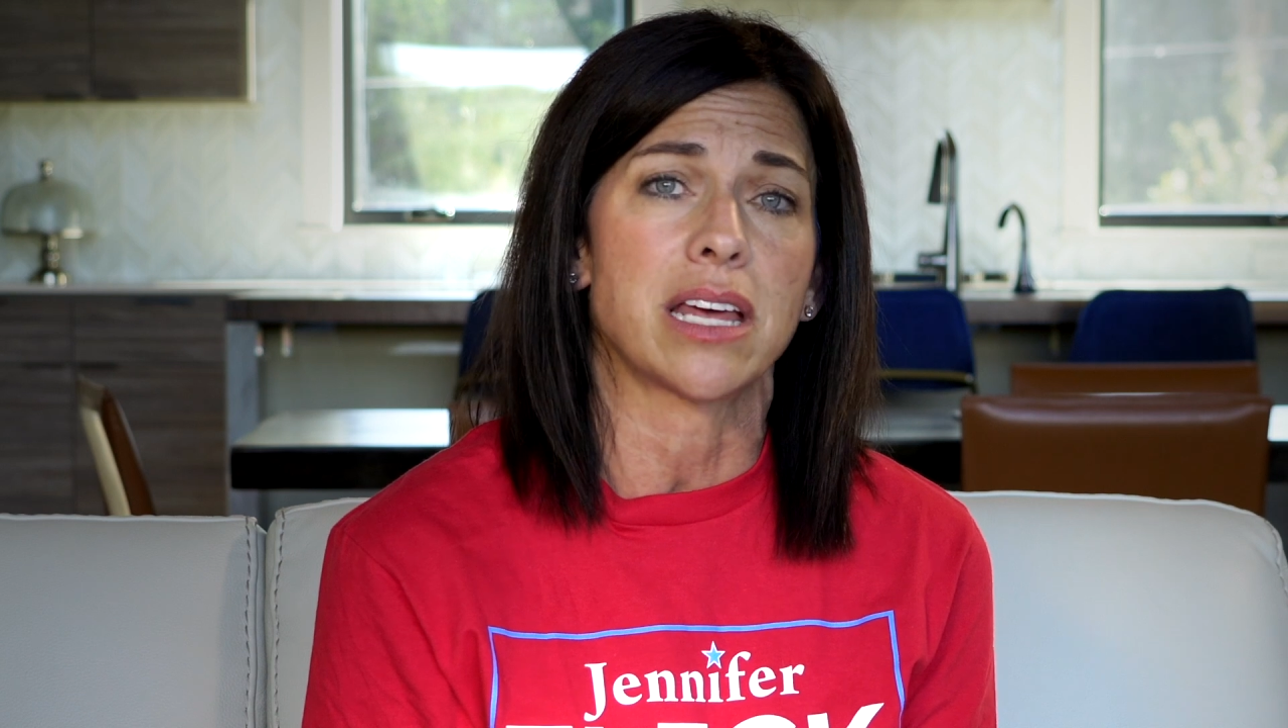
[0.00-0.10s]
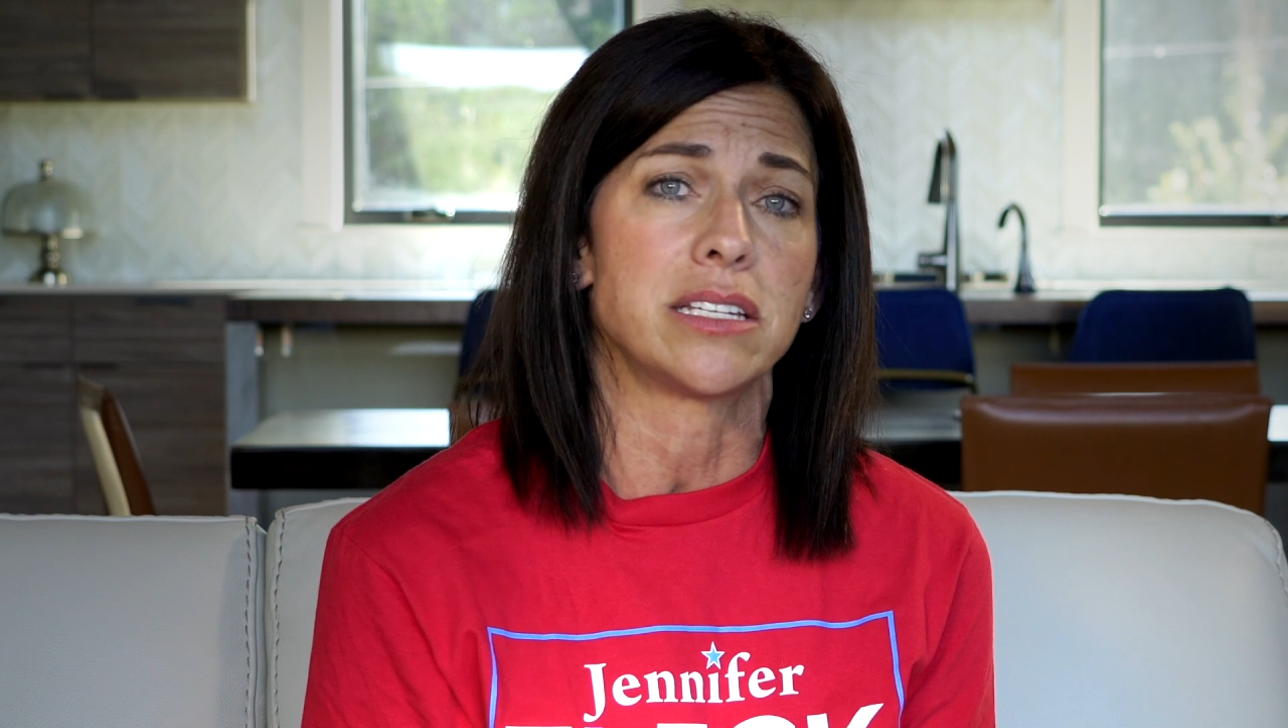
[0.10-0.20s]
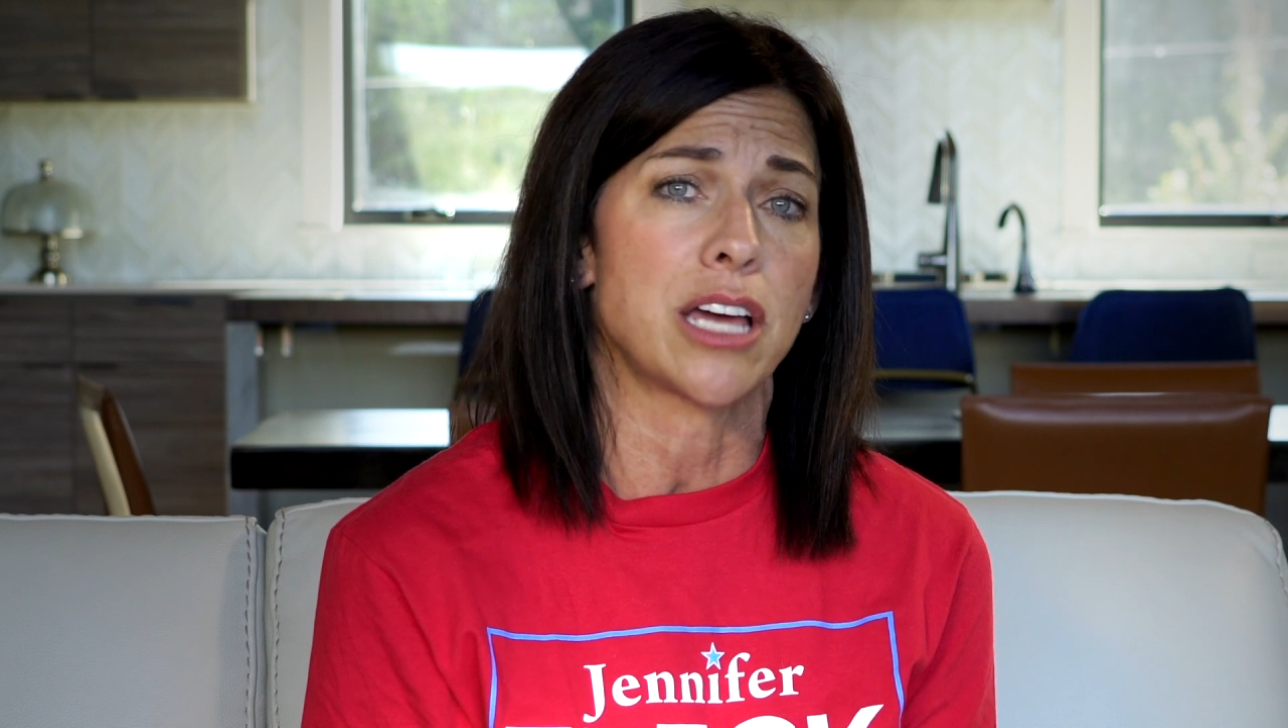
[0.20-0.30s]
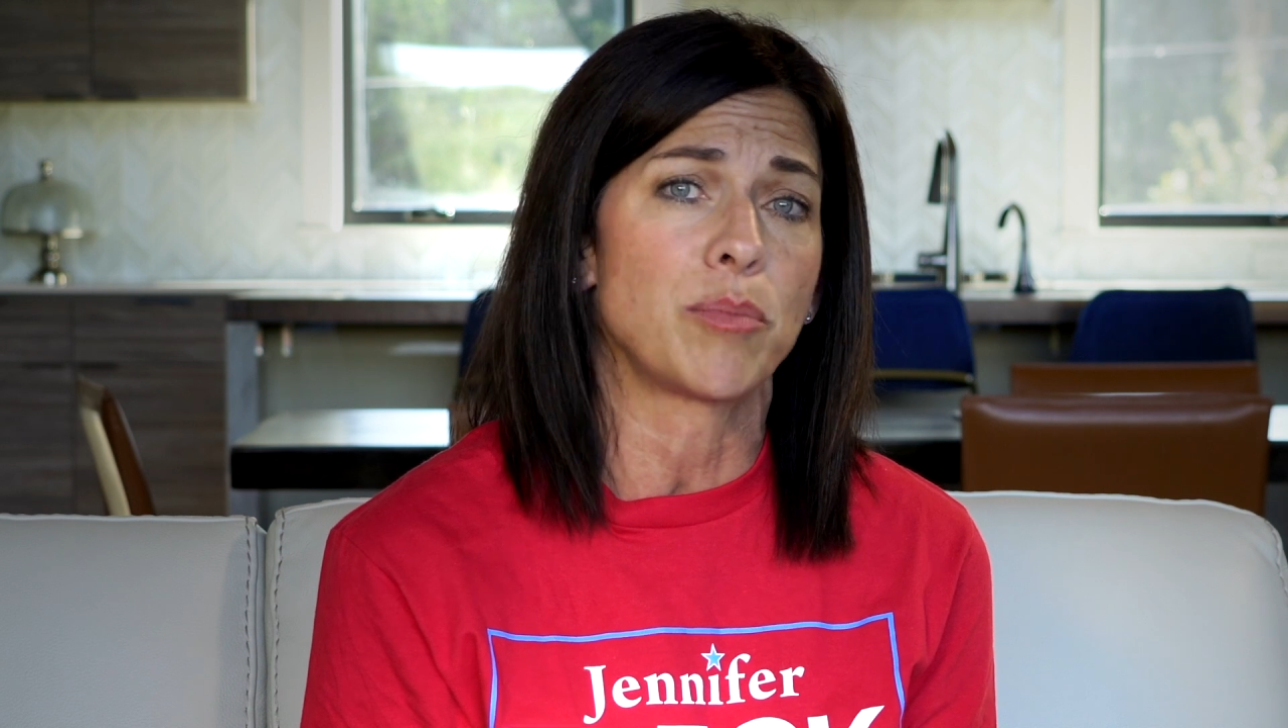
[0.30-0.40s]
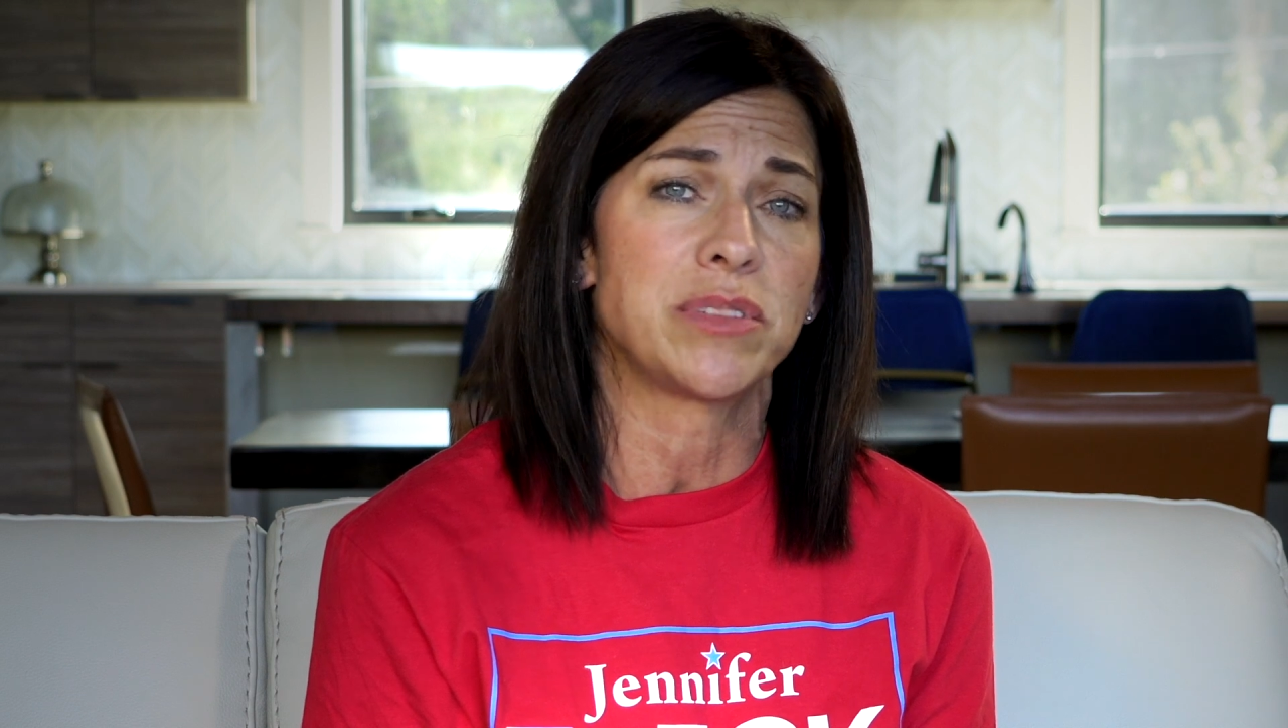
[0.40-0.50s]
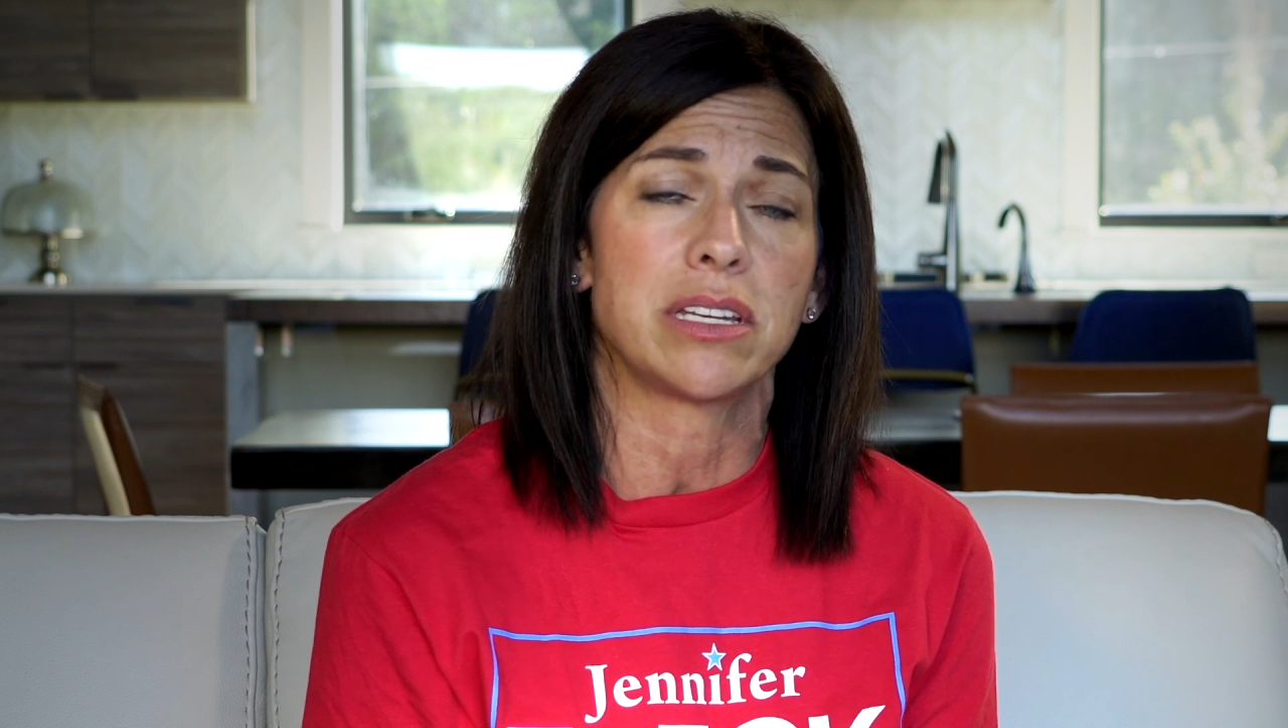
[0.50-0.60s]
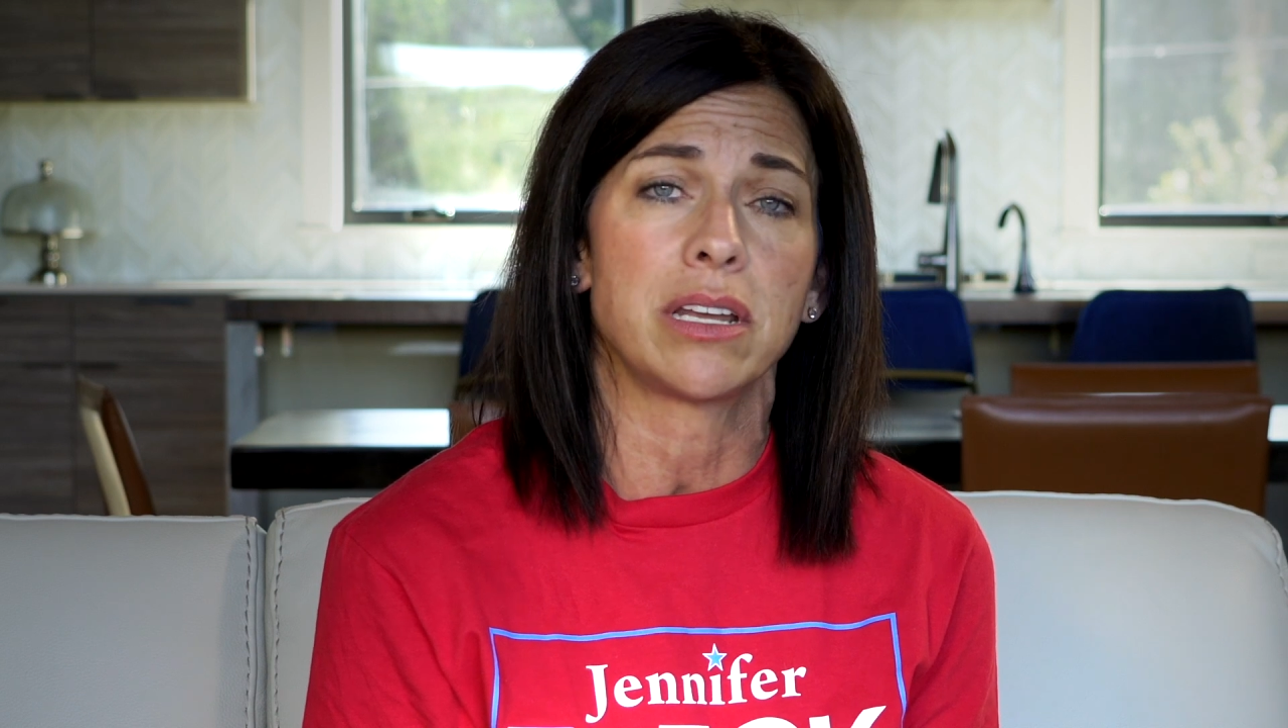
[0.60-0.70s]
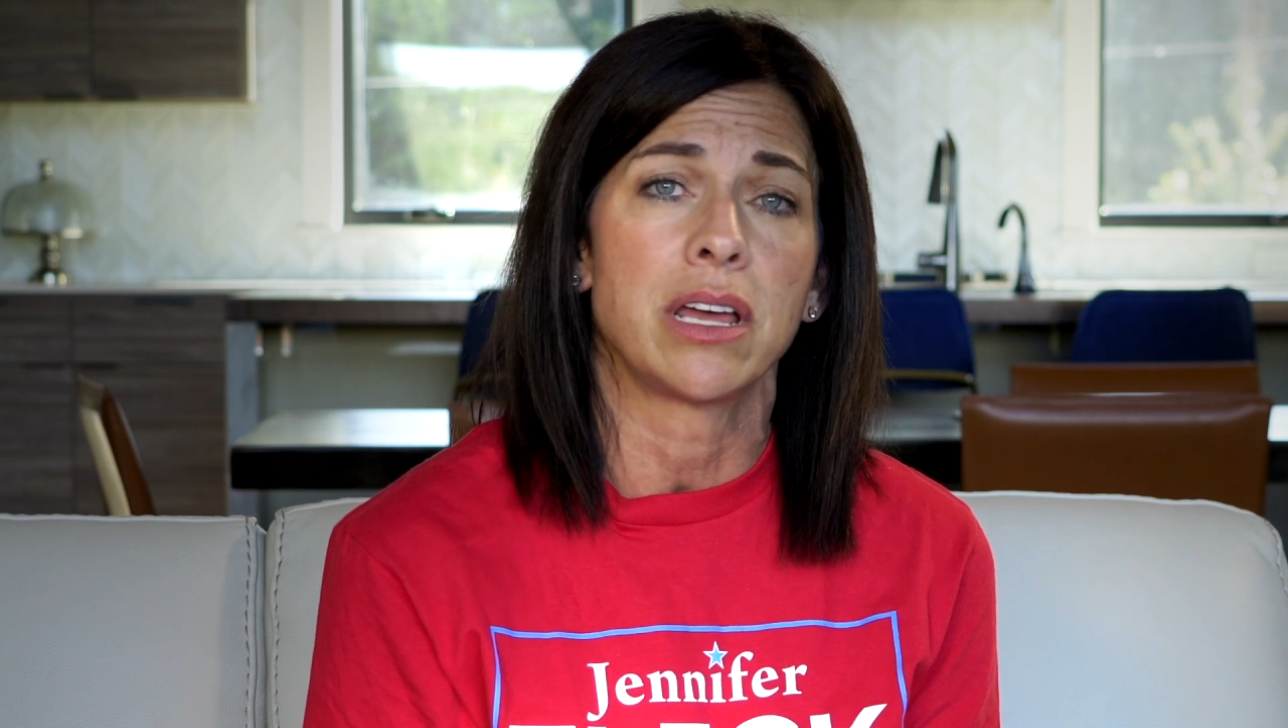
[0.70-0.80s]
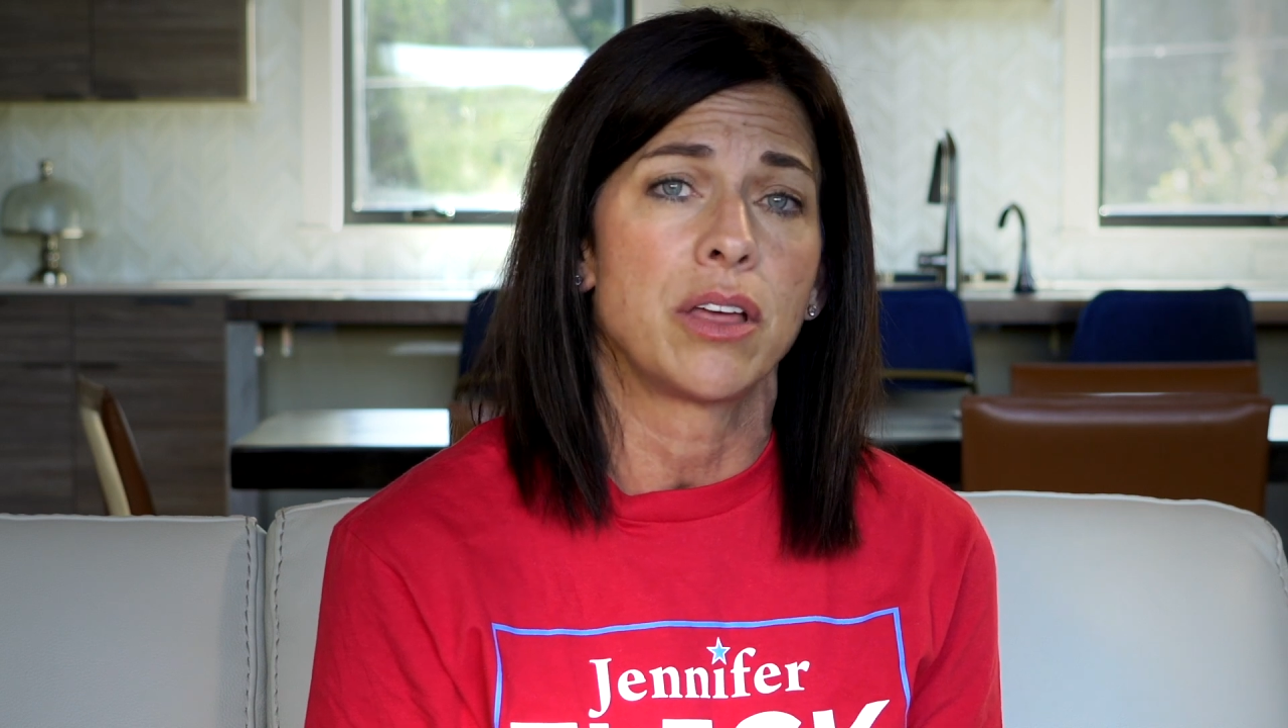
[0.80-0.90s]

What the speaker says: adopted